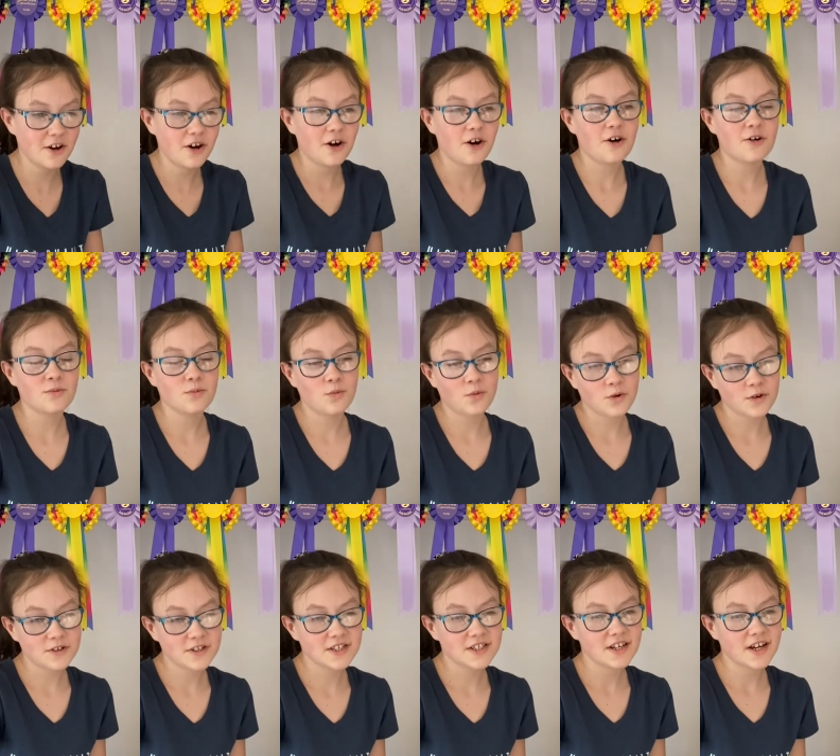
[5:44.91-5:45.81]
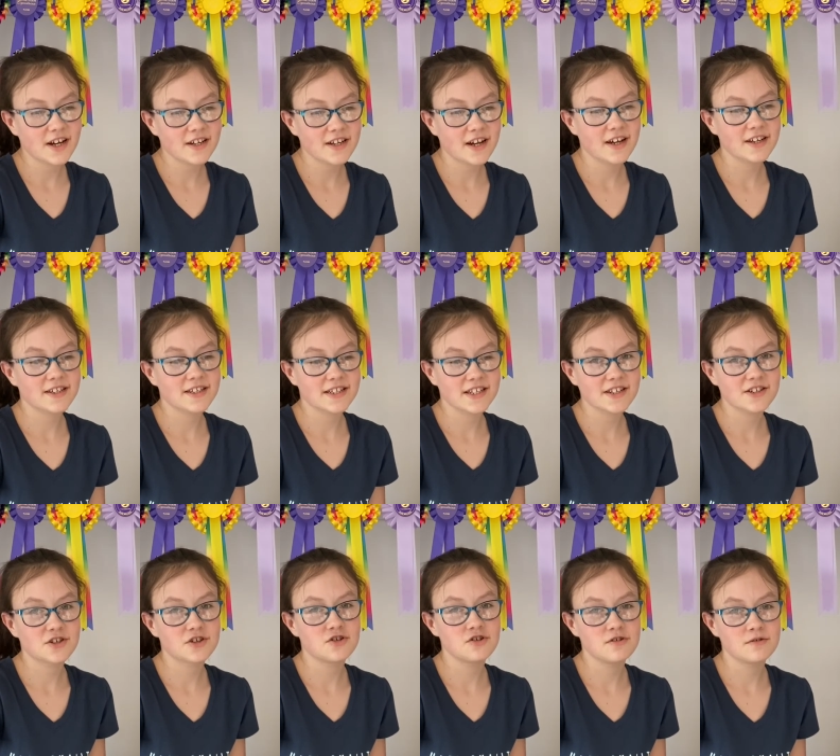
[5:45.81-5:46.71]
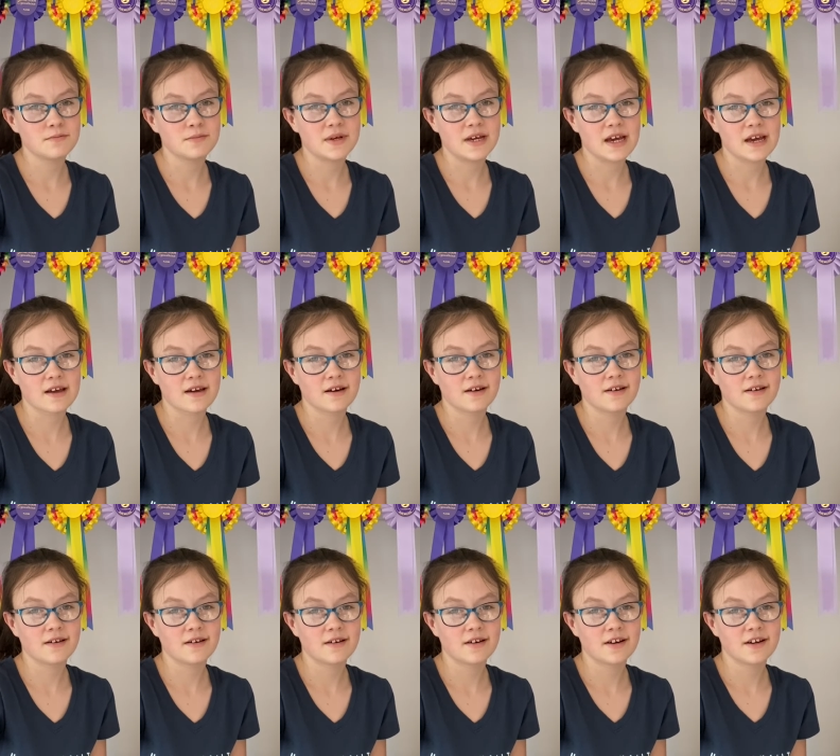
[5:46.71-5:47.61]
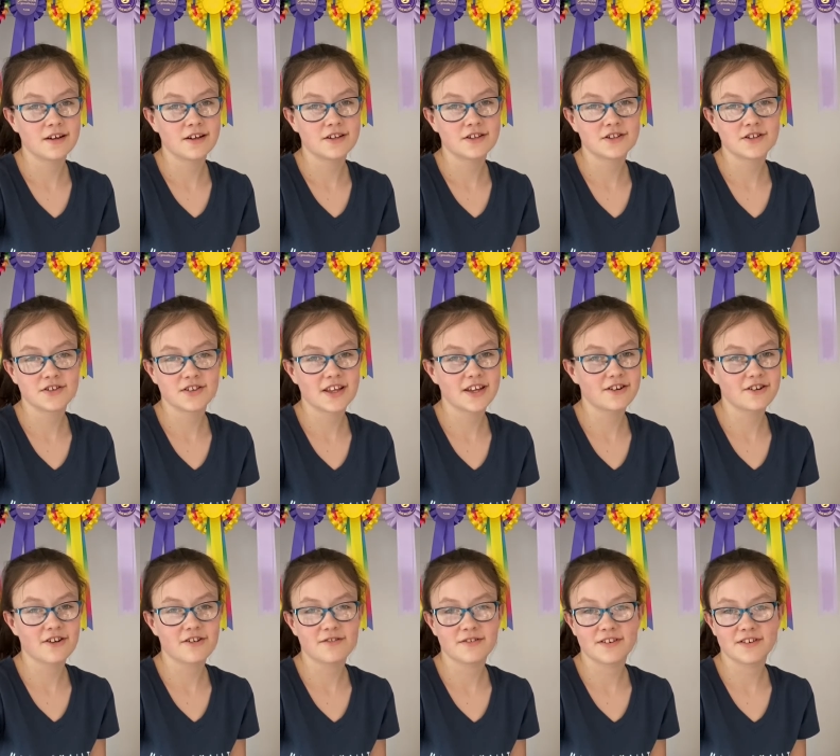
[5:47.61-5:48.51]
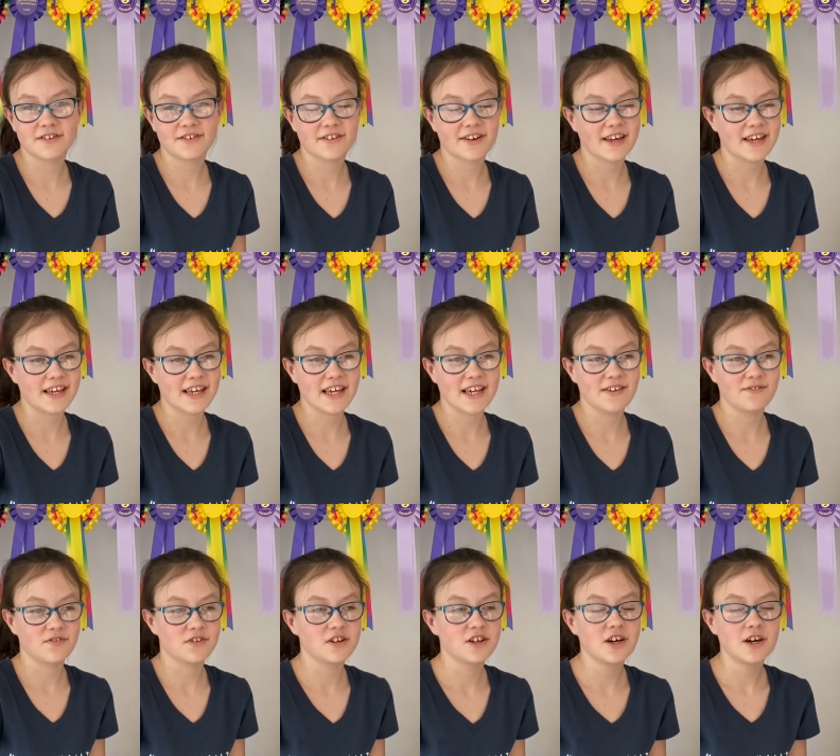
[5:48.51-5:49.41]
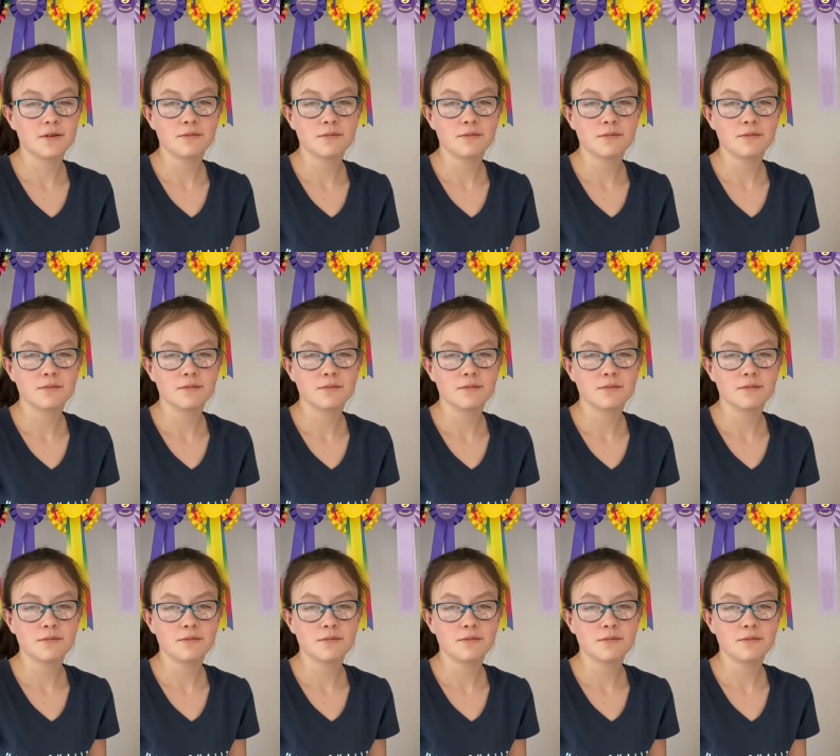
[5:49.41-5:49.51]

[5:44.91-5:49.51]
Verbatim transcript: On one side, I did it too big, so they don't look even.